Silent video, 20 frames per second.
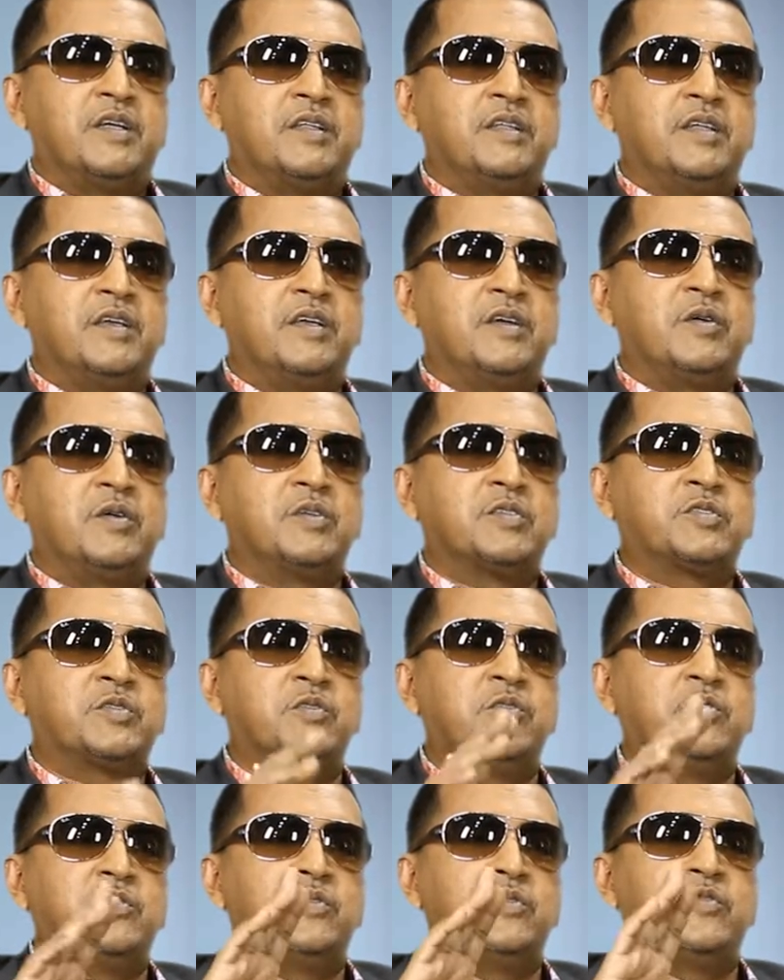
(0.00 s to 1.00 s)
they
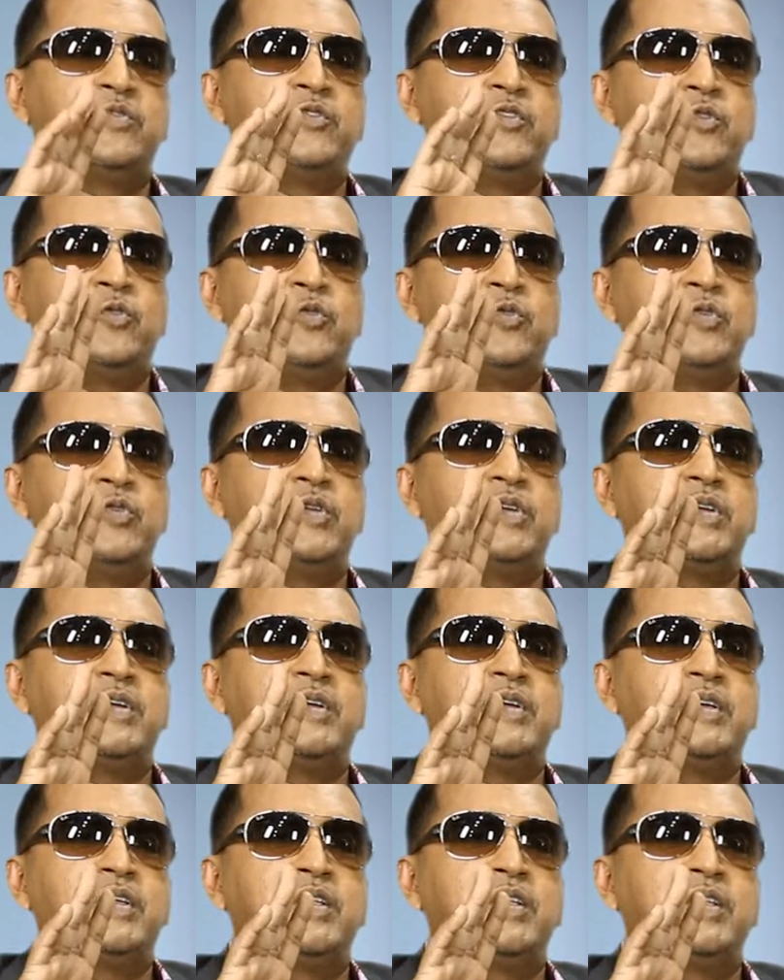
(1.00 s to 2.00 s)
also view
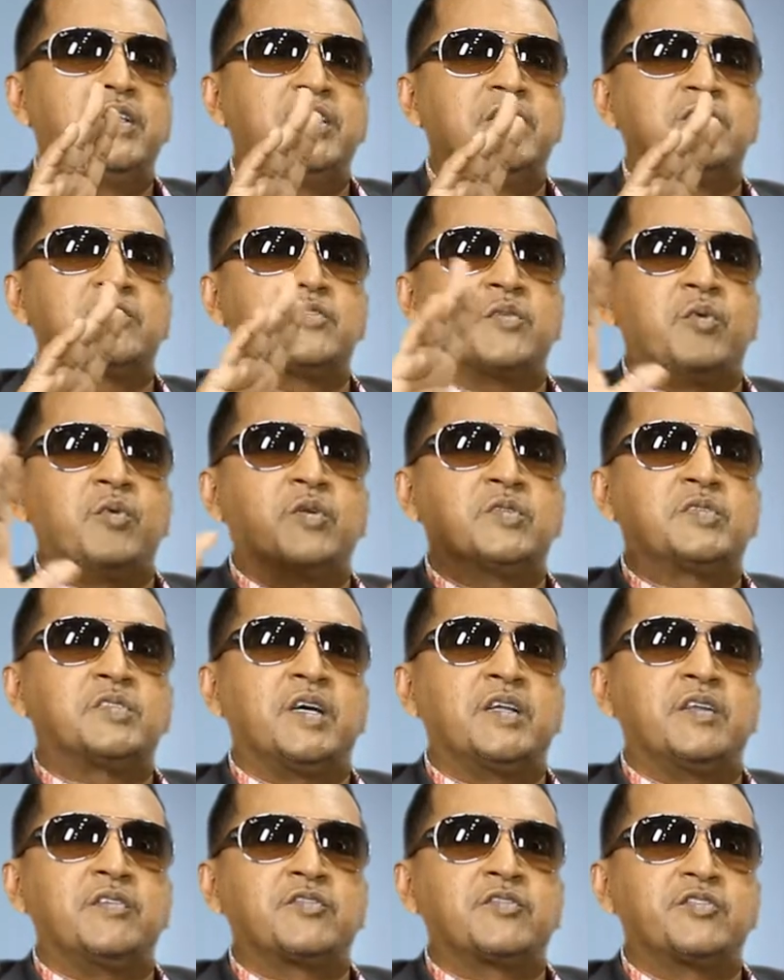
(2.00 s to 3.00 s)
Indians from
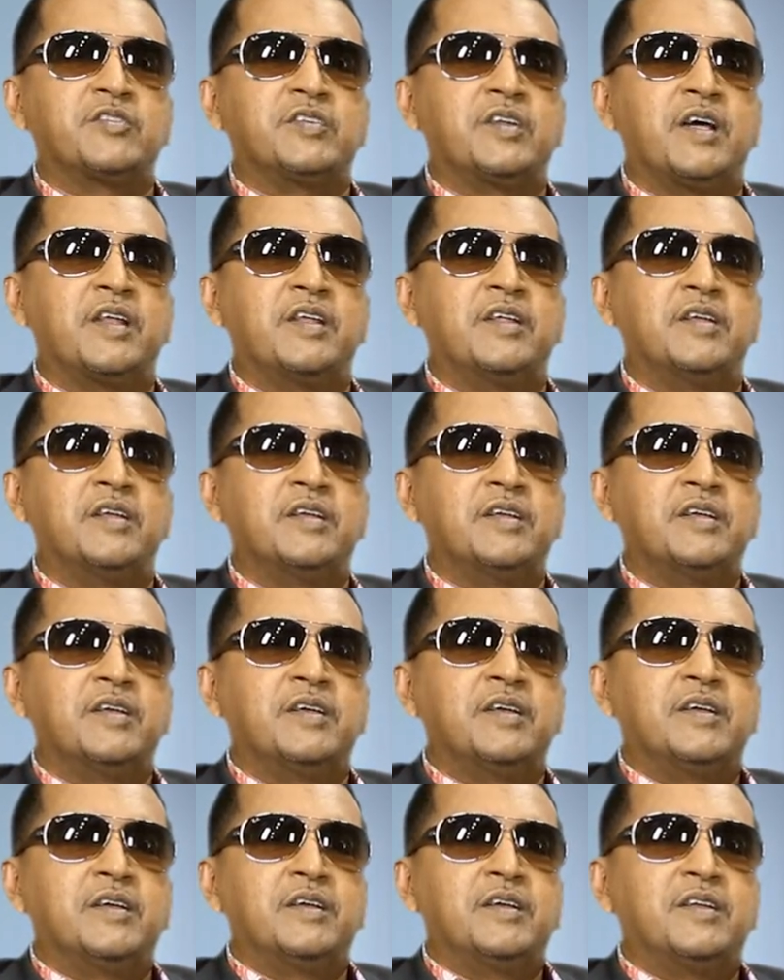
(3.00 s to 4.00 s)
outside of Trinidad
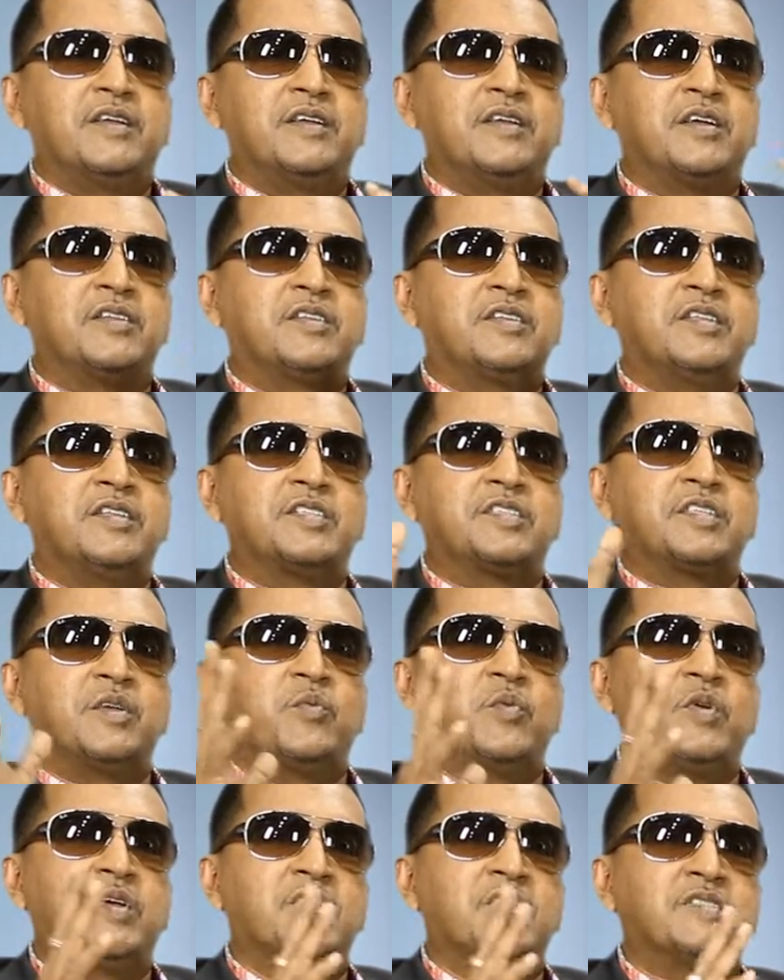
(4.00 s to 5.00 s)
not in the
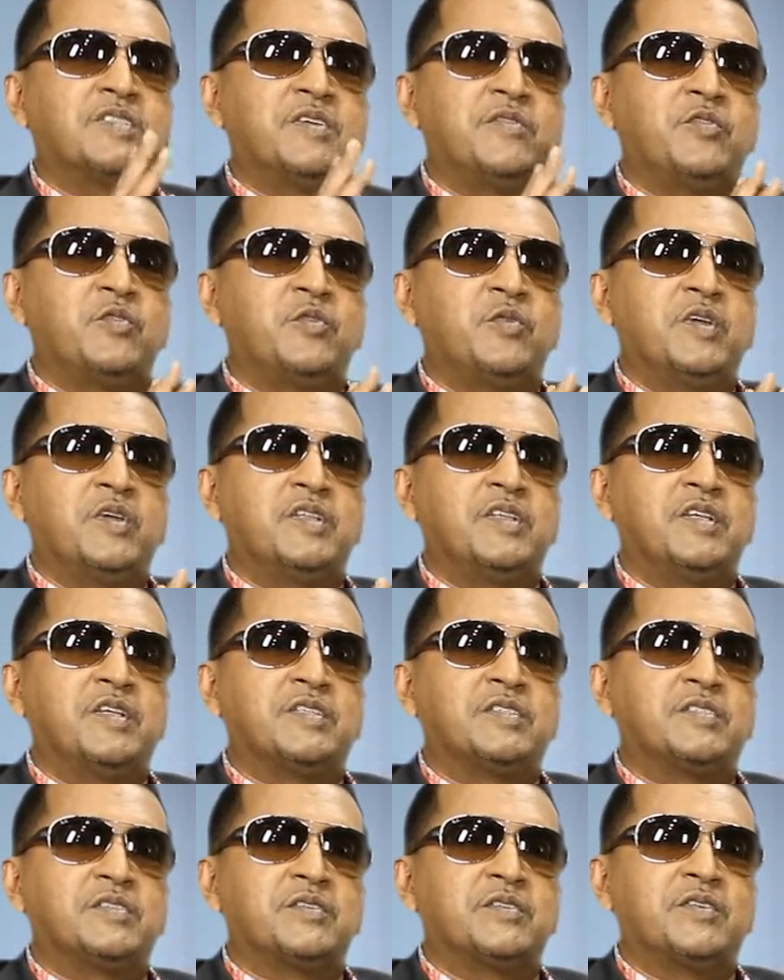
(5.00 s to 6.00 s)
same way as they view
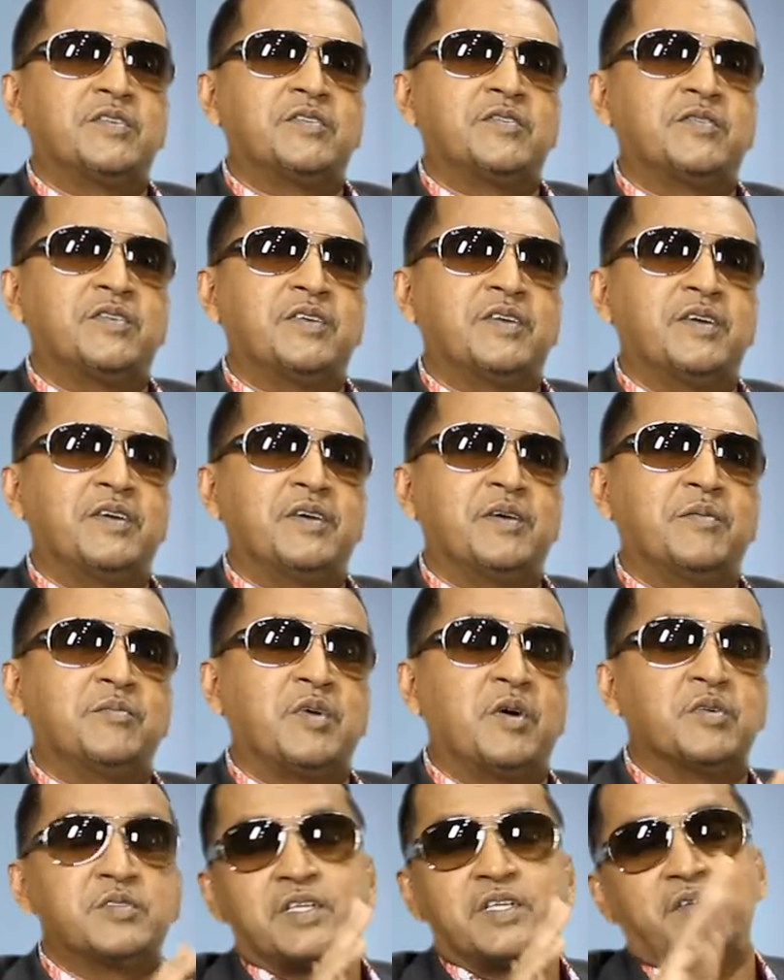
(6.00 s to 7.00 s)
Indians
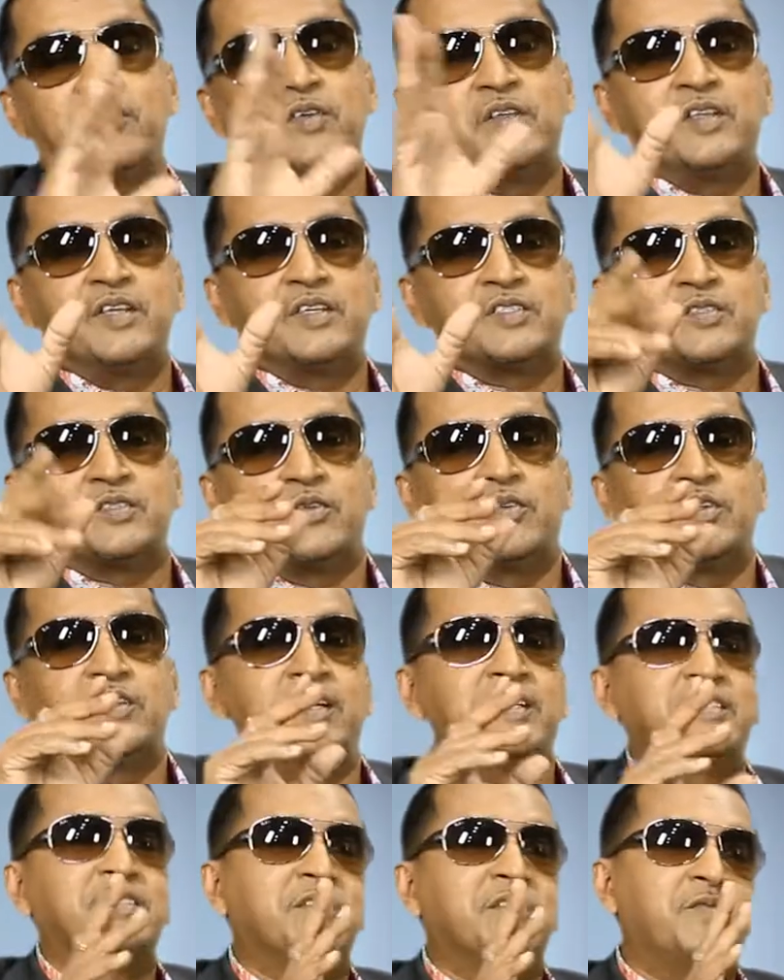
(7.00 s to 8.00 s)
outside of India,
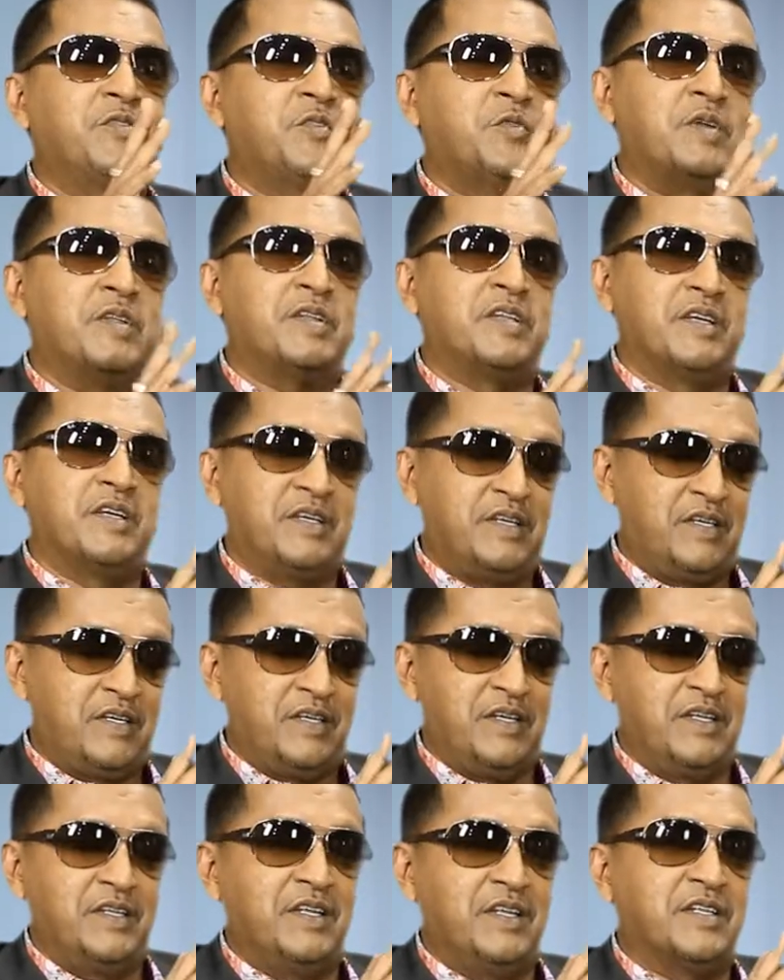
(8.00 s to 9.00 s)
as they view
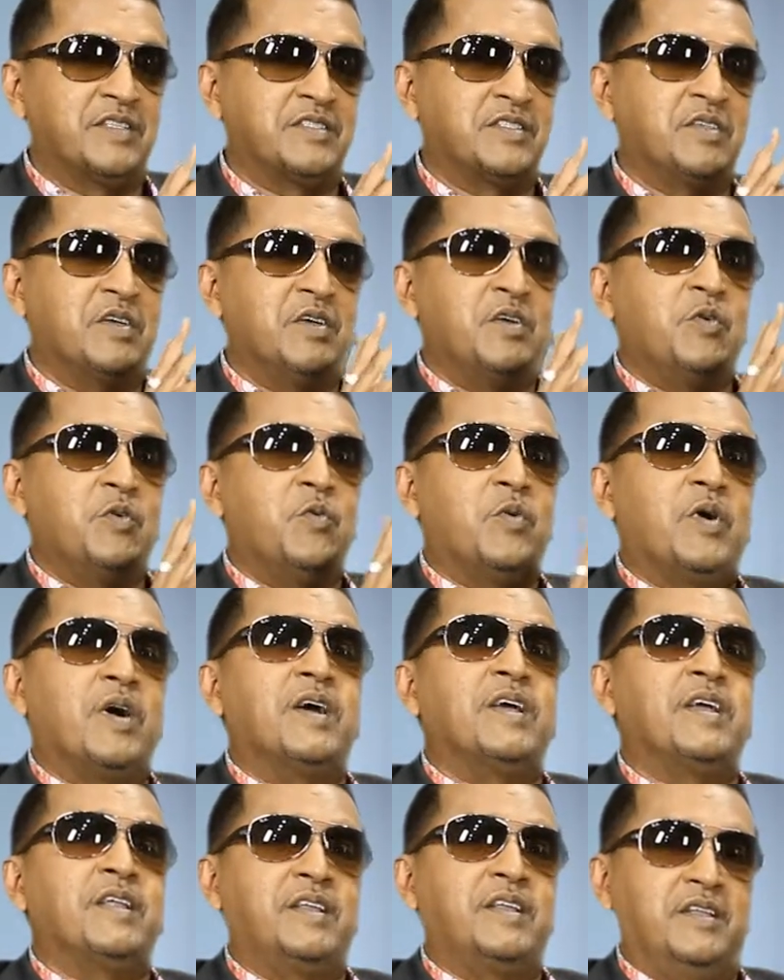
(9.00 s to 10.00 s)
Indians who
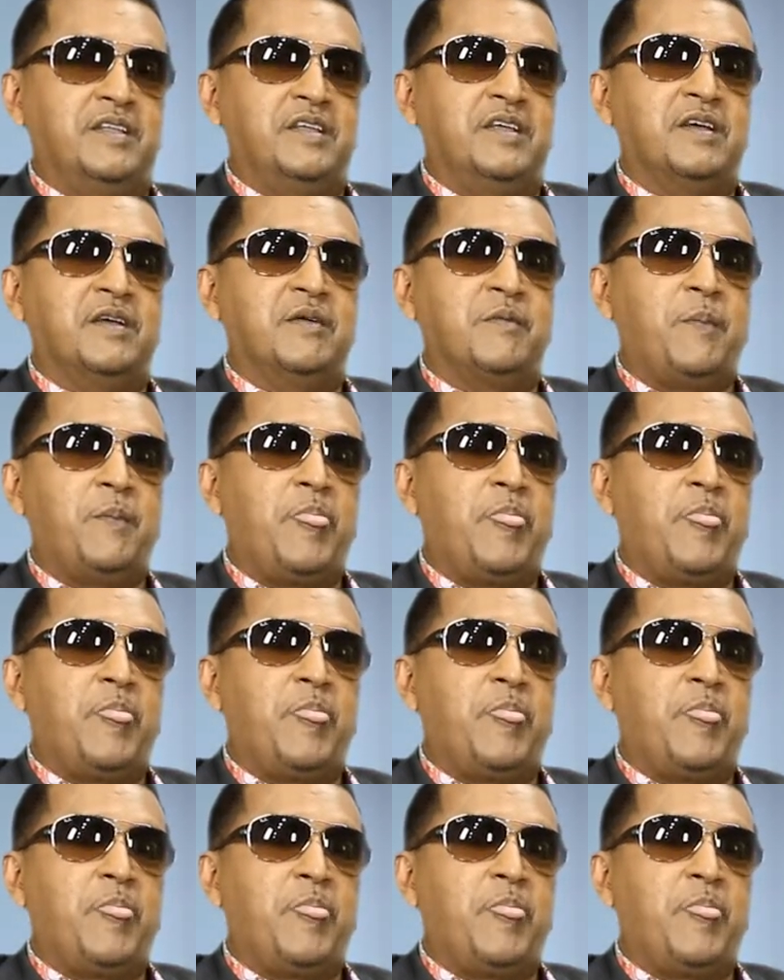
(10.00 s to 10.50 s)
are in India.